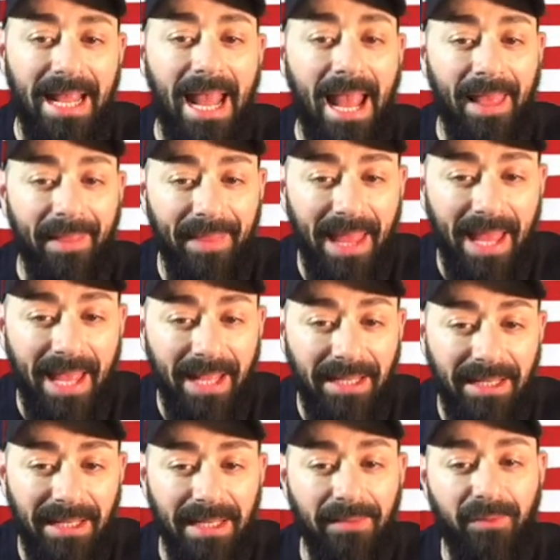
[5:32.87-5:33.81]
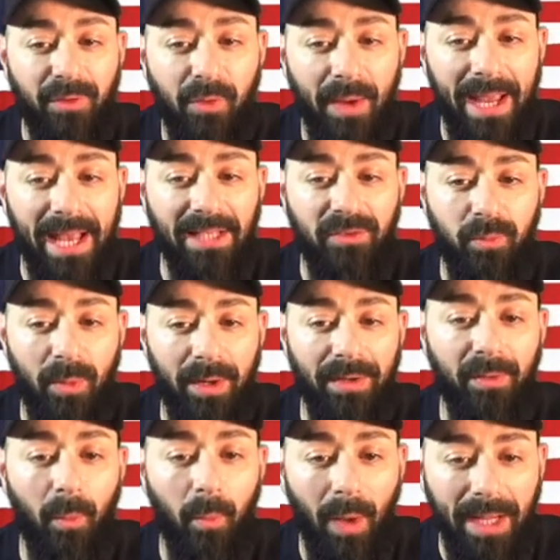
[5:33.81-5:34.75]
And then if you asked
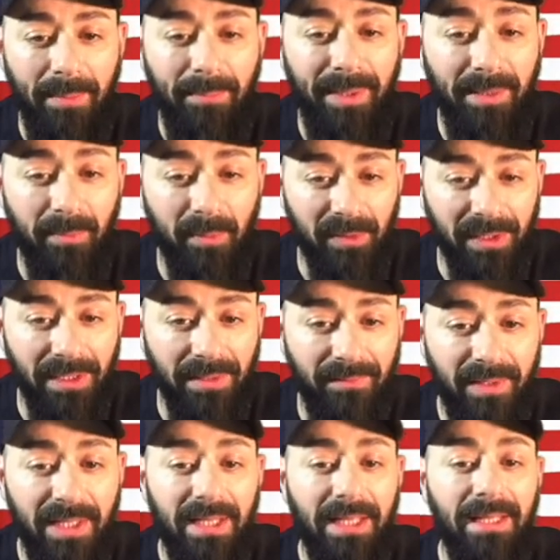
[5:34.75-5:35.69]
where the white people lived,